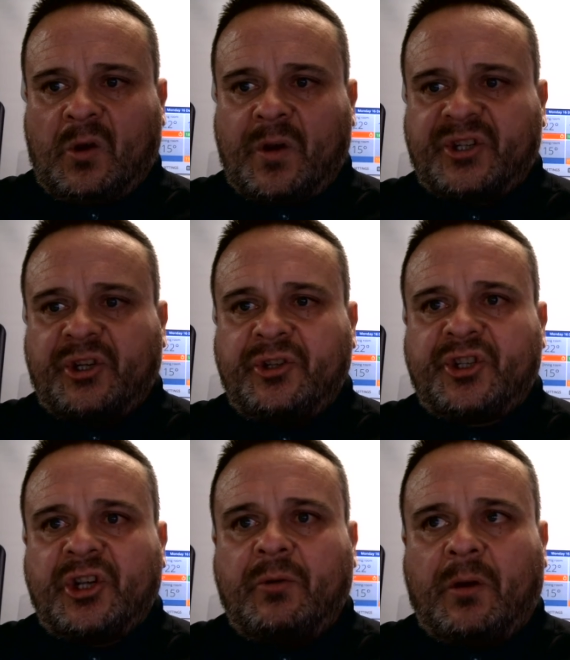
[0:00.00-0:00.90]
Question
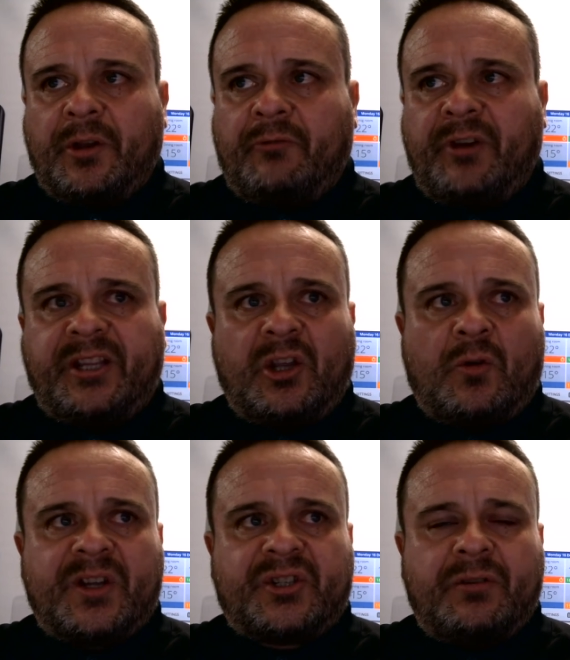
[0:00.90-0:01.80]
two. I'm going to read the
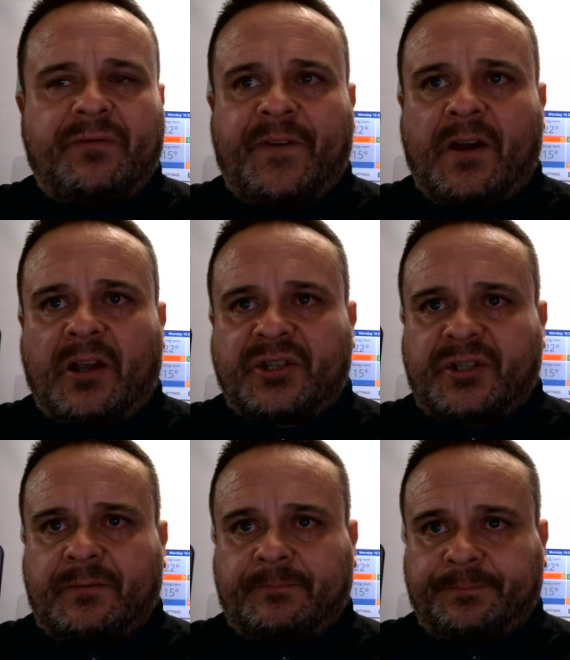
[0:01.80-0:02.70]
question first.